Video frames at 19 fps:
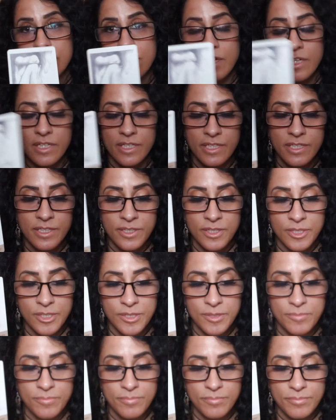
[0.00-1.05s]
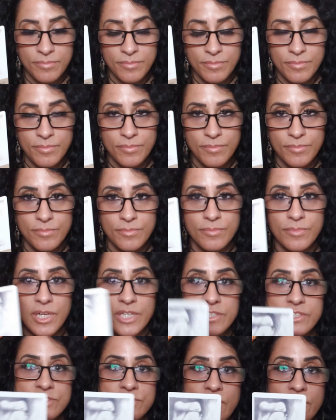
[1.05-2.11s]
I
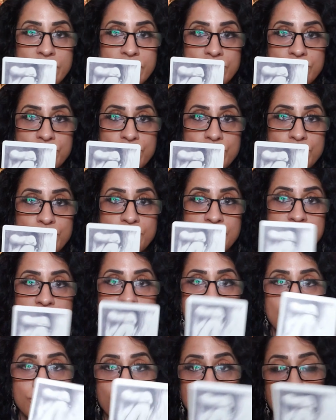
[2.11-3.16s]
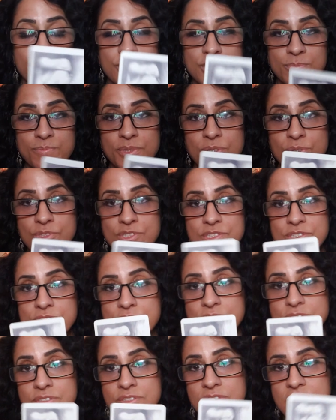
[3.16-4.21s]
decided to read this first
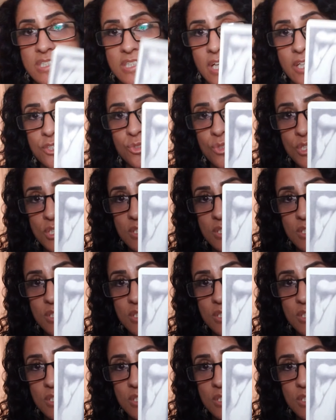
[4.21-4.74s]
because this actually